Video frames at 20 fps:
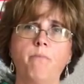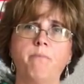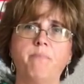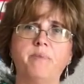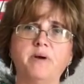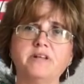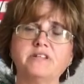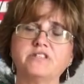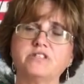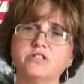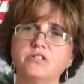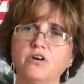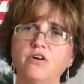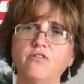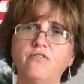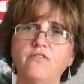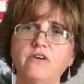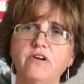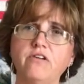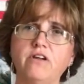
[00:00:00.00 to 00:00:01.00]
But
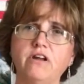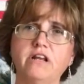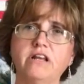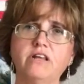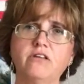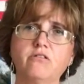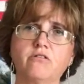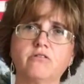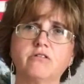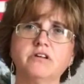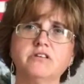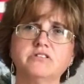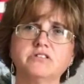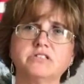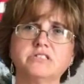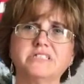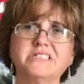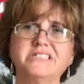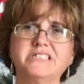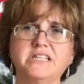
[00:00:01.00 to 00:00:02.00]
so very little
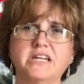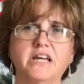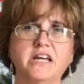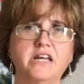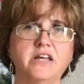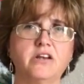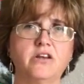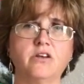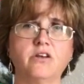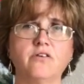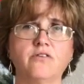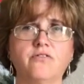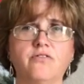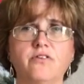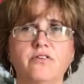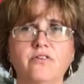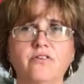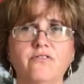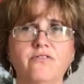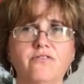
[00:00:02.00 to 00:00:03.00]
is done
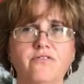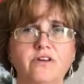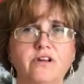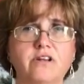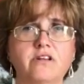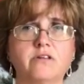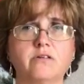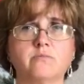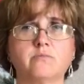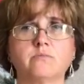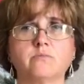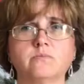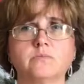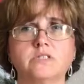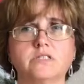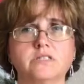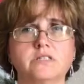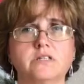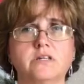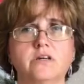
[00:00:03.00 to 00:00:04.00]
for the
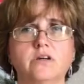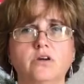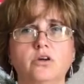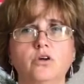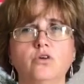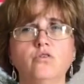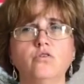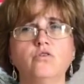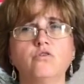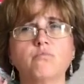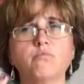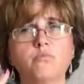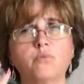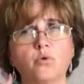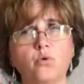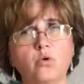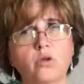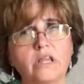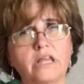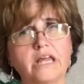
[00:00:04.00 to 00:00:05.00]
victims who's
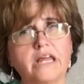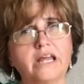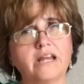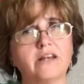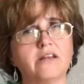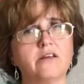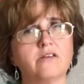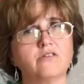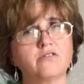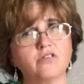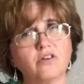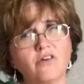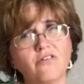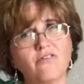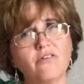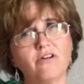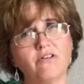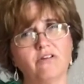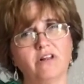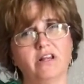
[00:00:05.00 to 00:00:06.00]
bullied. So
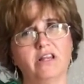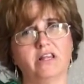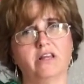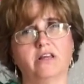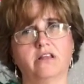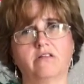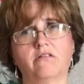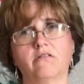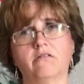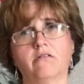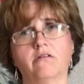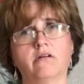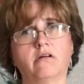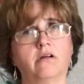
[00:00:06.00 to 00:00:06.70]
very little